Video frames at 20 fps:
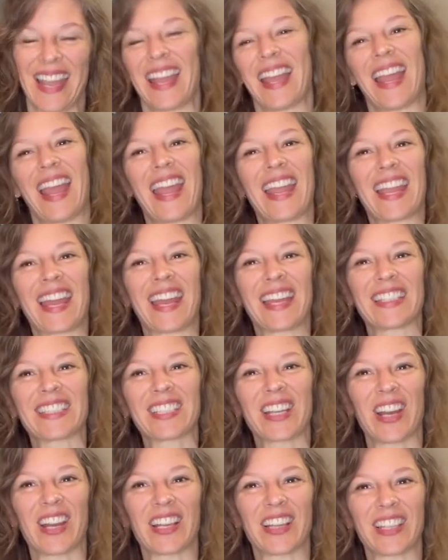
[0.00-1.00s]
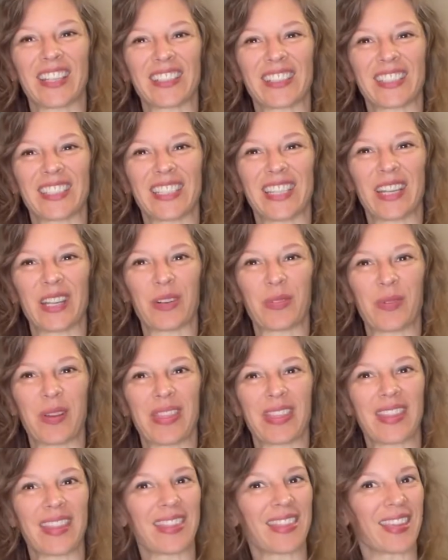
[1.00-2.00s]
Hey guys, Kari Larson here
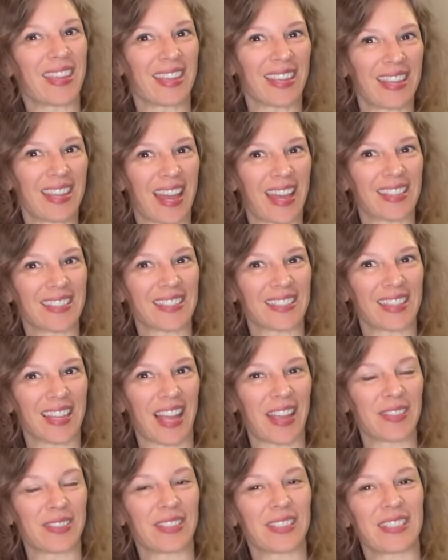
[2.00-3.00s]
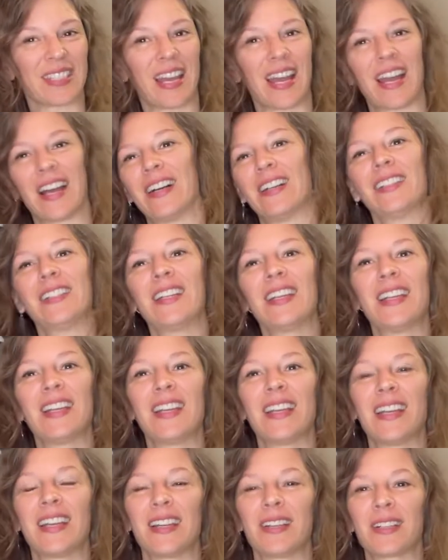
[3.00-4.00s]
with the Yes Lifestyle,
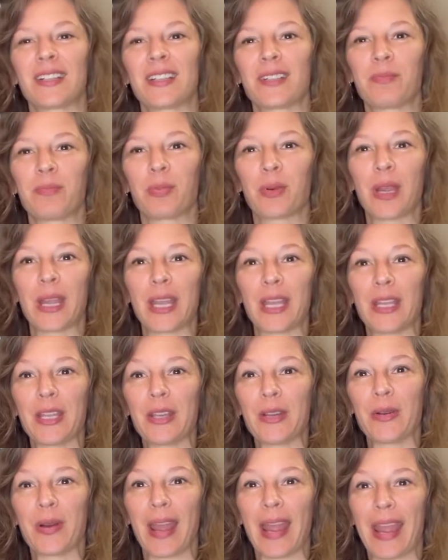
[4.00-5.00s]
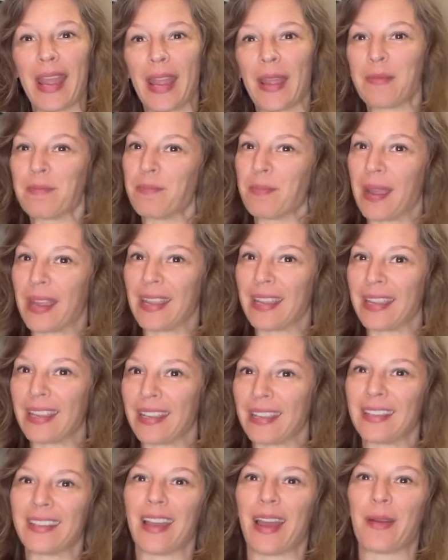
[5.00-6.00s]
bringing you a
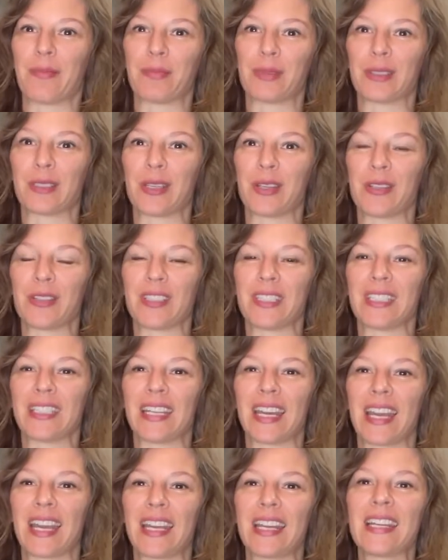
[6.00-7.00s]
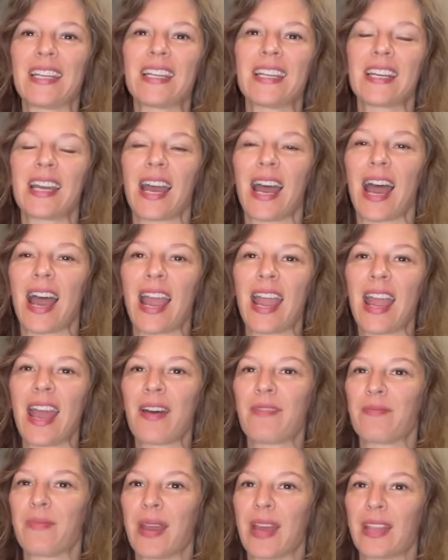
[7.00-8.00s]
baking episode today. I
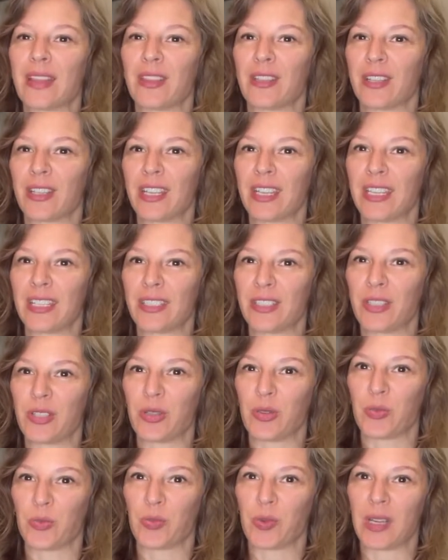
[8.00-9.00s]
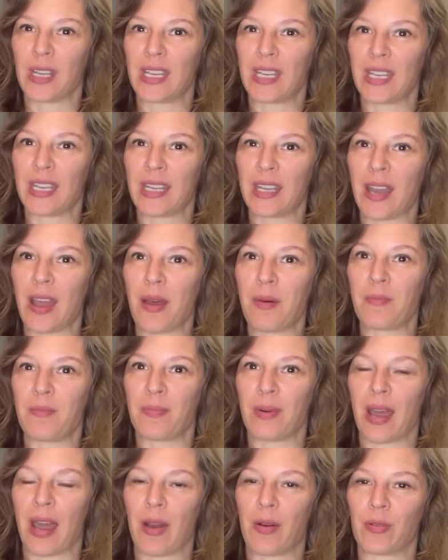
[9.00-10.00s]
have been looking into and reading
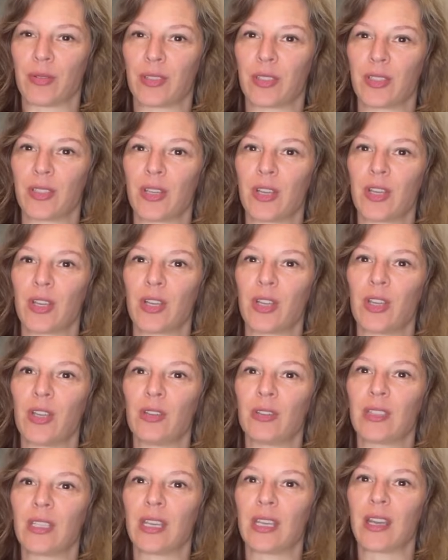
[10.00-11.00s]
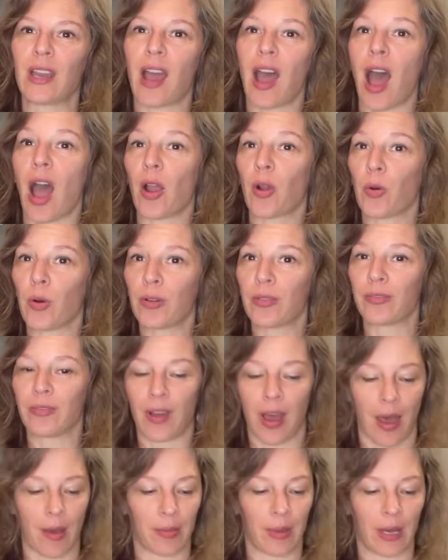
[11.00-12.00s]
about using
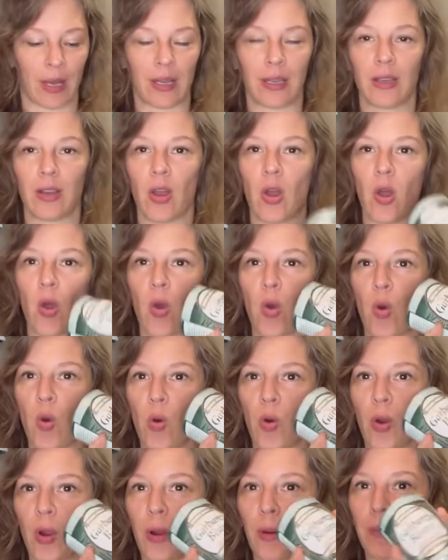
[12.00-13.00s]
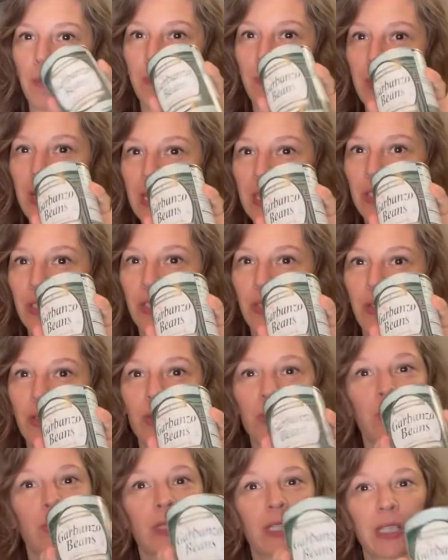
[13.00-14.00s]
Aquafaba or bean juice,
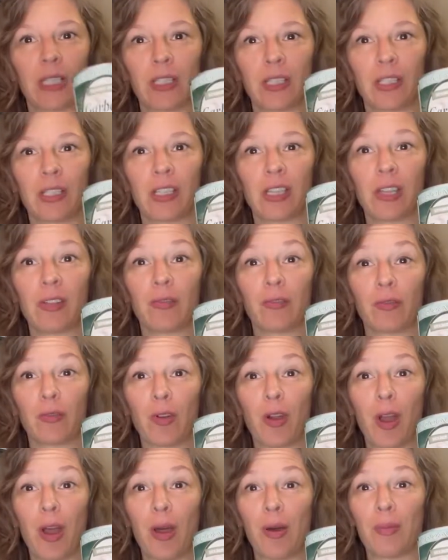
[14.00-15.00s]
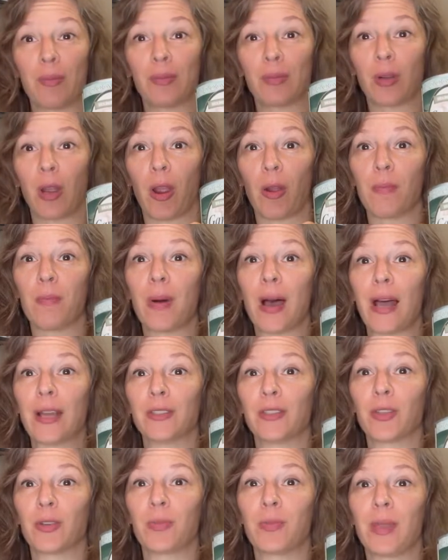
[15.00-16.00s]
particularly from
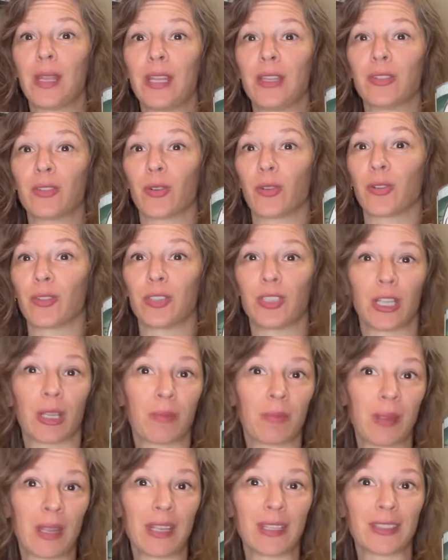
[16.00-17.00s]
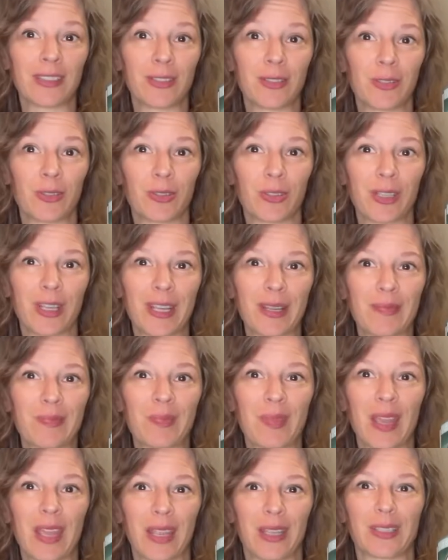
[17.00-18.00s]
garbanzo beans or chickpeas usually.
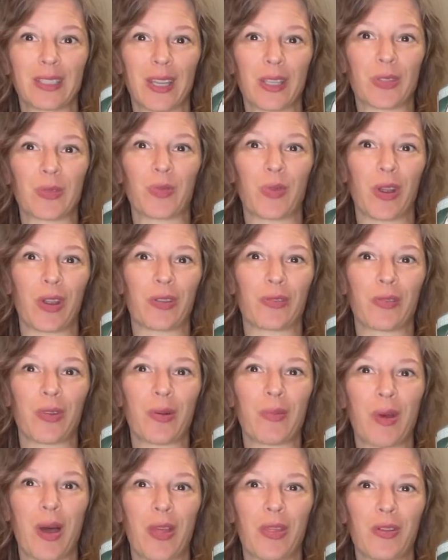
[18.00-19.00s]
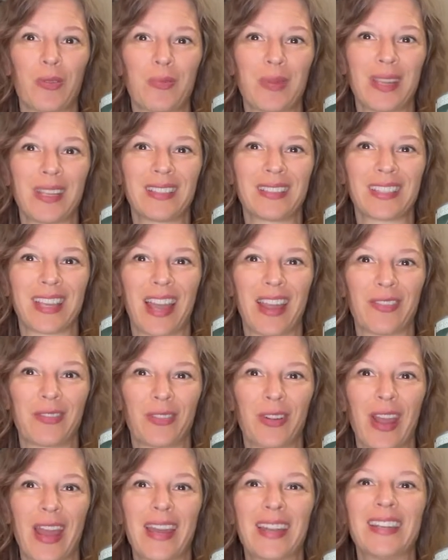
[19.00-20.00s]
It does work from other beans I've
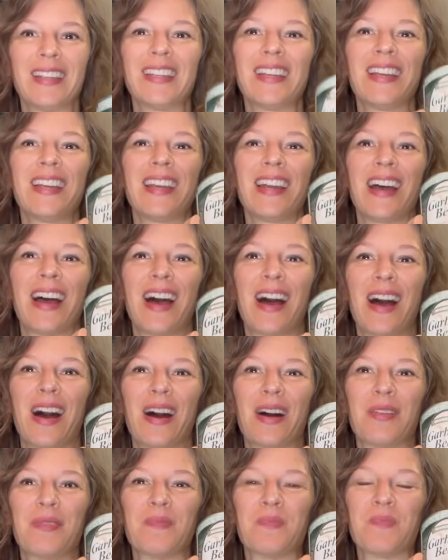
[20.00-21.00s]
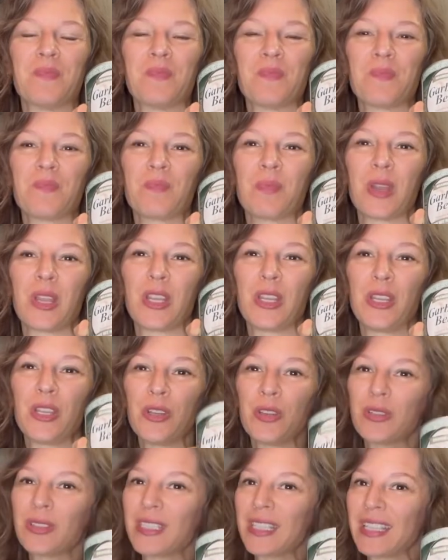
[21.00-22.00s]
read, but
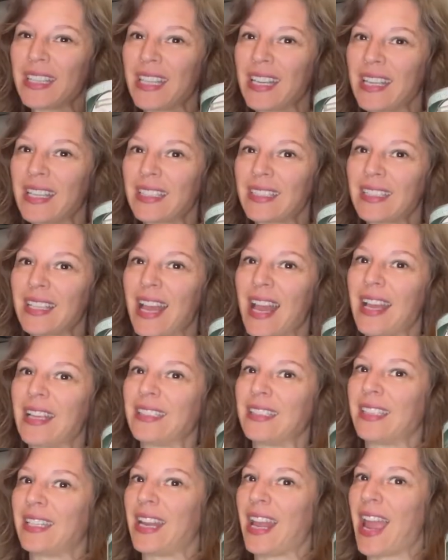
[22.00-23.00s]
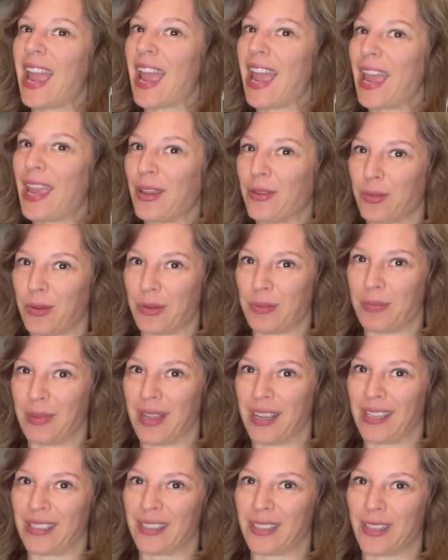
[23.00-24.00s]
using this as an egg
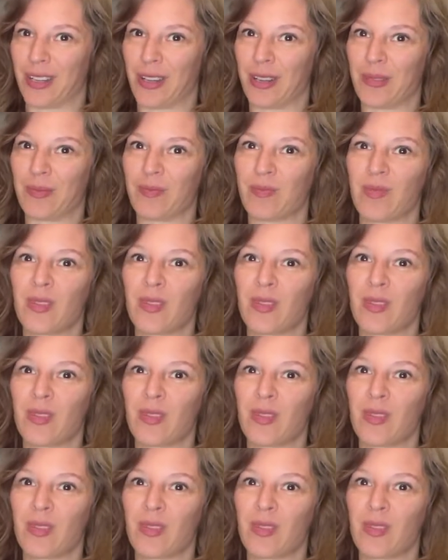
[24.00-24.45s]
replacer.